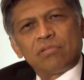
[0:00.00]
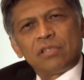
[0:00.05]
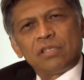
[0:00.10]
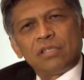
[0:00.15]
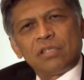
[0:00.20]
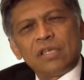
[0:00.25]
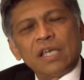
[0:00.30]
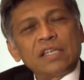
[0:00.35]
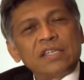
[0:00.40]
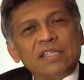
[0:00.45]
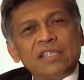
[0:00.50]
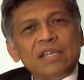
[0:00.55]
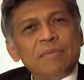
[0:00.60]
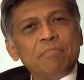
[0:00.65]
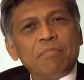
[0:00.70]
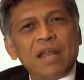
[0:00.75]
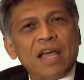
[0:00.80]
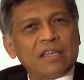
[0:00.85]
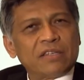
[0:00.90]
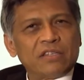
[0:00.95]
60
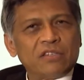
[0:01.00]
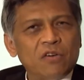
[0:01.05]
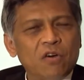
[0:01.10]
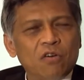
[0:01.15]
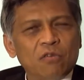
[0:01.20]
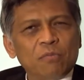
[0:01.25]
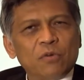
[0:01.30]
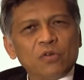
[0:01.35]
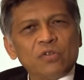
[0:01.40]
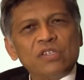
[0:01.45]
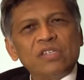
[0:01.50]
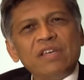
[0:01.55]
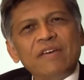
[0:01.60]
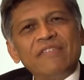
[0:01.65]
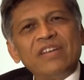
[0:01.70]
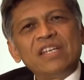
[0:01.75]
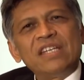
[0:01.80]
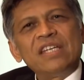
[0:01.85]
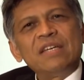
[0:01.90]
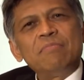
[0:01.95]
plus, almost
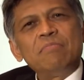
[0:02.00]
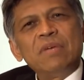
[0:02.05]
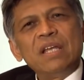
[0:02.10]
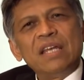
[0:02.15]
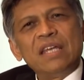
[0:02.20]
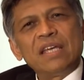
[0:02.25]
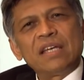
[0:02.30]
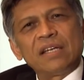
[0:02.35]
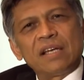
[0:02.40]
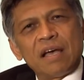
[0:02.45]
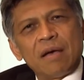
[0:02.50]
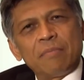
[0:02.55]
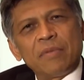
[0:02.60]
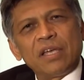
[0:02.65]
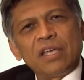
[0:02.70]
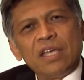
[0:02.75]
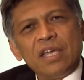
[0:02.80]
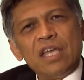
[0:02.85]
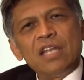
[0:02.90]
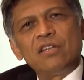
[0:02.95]
70 million
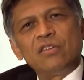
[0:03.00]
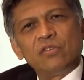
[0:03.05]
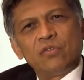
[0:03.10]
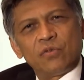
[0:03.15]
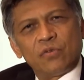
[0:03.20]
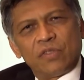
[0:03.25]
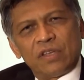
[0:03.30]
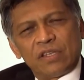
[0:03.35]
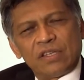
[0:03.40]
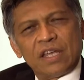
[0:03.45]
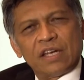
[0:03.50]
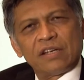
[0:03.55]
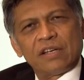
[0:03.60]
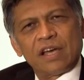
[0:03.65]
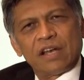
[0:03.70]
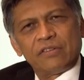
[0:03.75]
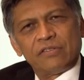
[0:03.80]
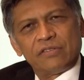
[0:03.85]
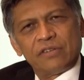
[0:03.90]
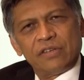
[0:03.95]
coming into the 10
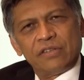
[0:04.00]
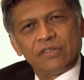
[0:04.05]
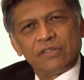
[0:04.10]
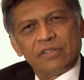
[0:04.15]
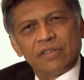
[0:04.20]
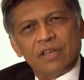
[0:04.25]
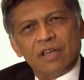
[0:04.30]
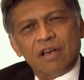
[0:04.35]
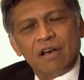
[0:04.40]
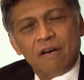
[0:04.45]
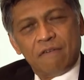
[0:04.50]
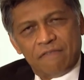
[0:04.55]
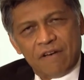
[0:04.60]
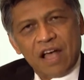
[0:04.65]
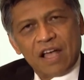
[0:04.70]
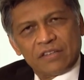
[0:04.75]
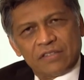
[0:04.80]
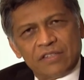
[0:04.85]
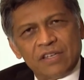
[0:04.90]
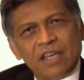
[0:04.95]
countries of
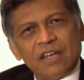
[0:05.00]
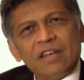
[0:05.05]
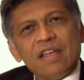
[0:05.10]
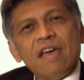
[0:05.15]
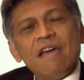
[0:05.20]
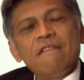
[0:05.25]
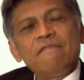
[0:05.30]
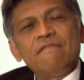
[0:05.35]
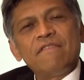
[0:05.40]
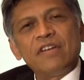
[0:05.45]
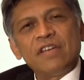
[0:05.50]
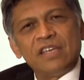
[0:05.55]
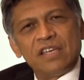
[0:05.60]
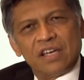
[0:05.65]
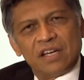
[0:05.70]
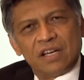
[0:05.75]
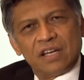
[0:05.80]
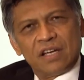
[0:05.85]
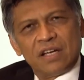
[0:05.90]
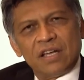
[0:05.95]
ASEAN every
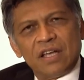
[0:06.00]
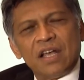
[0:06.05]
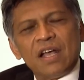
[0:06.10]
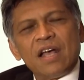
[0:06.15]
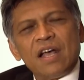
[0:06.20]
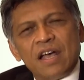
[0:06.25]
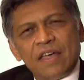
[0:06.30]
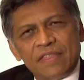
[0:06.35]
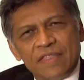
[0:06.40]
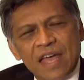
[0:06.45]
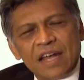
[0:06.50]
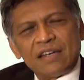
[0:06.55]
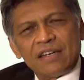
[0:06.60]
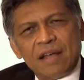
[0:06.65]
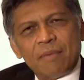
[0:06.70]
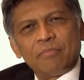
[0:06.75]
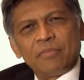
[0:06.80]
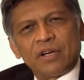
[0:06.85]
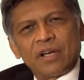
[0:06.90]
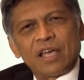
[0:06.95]
year, and that
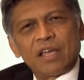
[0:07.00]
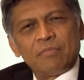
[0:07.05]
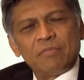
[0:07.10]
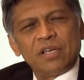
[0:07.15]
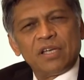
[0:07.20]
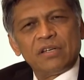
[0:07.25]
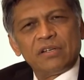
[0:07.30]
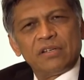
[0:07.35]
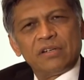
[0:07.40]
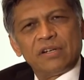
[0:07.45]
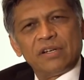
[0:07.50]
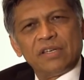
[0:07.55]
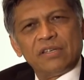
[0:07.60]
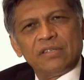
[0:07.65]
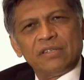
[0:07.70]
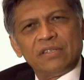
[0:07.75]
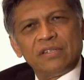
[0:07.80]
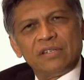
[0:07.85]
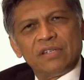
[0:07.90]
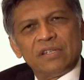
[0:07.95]
number can be
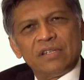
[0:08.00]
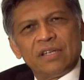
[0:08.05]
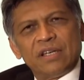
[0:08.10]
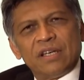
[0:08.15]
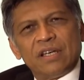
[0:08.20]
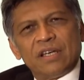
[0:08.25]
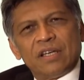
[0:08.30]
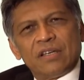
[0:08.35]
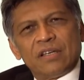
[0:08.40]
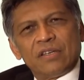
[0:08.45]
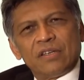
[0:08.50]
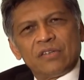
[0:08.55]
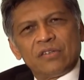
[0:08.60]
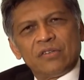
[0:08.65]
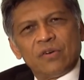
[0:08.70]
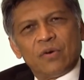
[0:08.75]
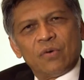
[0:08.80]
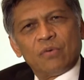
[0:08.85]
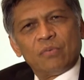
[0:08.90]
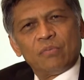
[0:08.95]
increased.
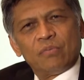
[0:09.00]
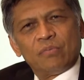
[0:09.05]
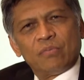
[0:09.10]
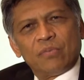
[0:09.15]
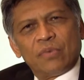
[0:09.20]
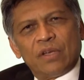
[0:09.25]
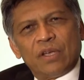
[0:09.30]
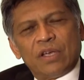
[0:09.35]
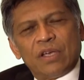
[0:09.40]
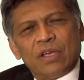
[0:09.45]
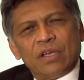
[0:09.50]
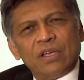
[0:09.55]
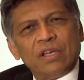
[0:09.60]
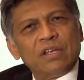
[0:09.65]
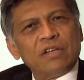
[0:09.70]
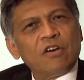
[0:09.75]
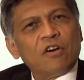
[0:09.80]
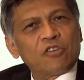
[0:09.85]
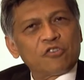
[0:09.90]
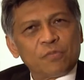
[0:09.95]
So
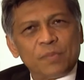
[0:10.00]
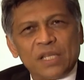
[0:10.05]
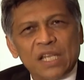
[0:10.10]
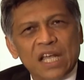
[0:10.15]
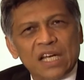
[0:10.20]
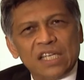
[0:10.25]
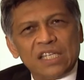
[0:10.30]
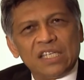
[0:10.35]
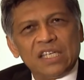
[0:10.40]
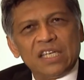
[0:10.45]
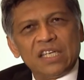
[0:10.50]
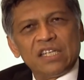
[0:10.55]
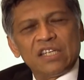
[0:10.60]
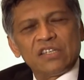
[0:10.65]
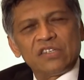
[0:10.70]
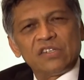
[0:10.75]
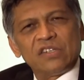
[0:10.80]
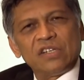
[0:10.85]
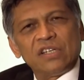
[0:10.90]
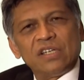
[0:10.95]
in hospitality
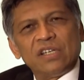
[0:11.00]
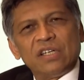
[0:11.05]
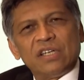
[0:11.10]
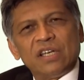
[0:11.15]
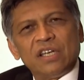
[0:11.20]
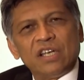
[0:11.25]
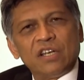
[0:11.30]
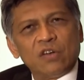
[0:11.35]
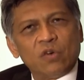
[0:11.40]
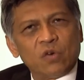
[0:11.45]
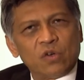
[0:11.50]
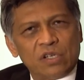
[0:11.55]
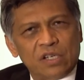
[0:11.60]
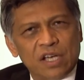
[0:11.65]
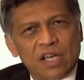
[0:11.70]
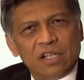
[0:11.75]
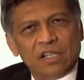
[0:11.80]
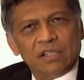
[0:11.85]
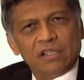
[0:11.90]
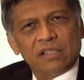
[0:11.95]
industry, in
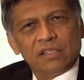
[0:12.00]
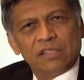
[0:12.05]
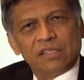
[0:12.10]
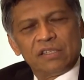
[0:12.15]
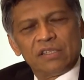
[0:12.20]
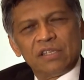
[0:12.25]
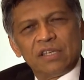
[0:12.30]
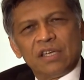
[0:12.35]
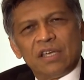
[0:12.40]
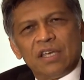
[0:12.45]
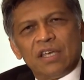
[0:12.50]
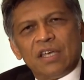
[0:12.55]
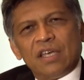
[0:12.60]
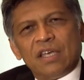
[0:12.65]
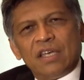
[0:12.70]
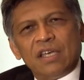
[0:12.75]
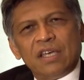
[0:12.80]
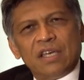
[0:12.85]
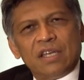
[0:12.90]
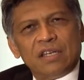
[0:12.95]
hotels,
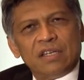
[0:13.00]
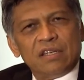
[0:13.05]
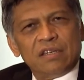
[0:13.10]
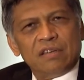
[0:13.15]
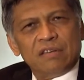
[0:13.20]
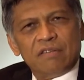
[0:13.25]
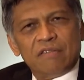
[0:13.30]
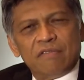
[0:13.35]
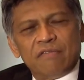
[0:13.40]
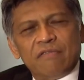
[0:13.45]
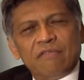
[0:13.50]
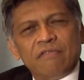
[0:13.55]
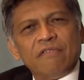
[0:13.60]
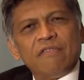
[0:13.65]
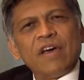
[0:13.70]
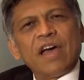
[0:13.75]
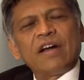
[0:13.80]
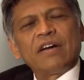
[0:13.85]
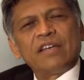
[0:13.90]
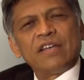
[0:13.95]
in
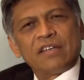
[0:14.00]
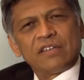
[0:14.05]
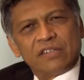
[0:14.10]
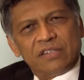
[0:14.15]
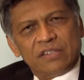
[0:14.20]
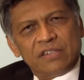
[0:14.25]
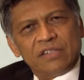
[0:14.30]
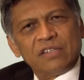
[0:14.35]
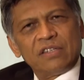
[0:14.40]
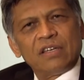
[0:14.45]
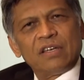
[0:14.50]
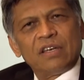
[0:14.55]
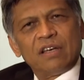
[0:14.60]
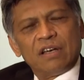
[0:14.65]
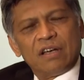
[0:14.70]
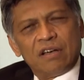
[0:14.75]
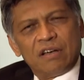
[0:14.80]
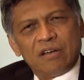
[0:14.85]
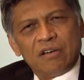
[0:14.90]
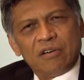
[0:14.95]
various